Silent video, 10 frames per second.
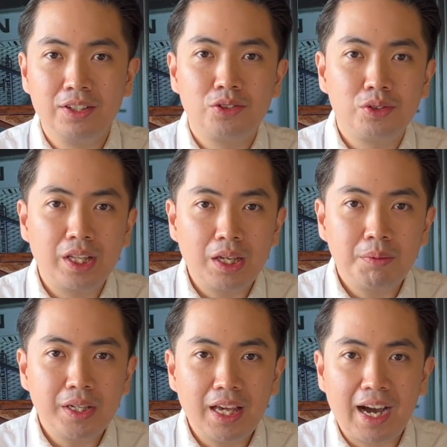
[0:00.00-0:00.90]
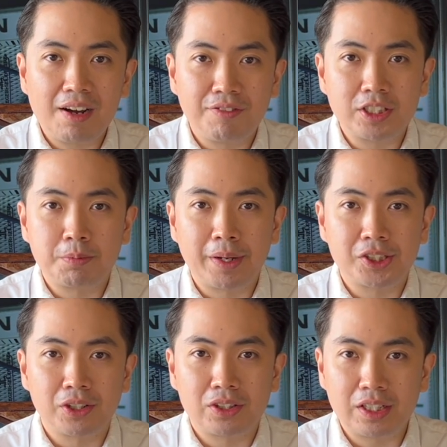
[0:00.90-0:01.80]
Today we have a
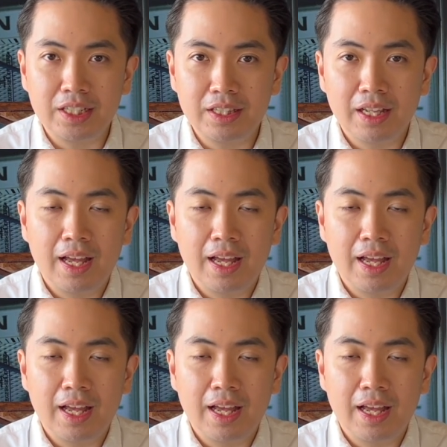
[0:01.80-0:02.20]
special treat